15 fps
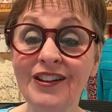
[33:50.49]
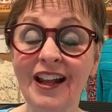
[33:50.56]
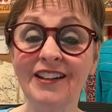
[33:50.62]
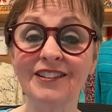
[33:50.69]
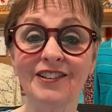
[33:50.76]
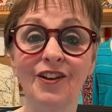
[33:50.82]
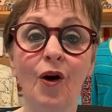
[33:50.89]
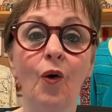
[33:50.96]

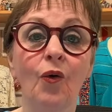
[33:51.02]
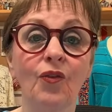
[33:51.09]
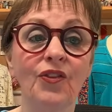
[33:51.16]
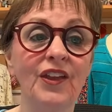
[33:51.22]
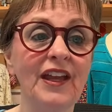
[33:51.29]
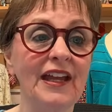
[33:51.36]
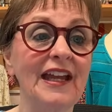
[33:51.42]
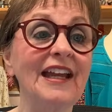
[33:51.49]
That's the whole
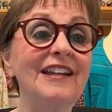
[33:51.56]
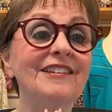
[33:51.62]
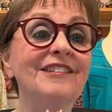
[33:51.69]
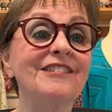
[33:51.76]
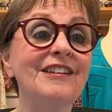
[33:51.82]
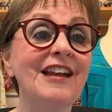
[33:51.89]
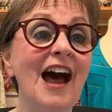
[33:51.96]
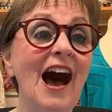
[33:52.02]
thing.
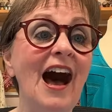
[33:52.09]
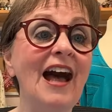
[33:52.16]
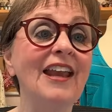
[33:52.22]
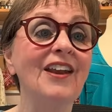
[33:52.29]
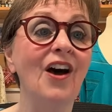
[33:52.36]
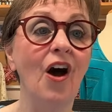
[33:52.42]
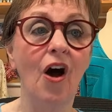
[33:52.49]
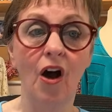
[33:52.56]
It's not
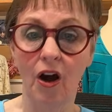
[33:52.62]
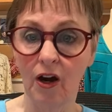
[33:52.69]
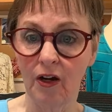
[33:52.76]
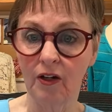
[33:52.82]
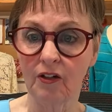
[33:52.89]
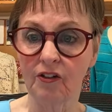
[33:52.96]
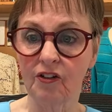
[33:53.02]
hard.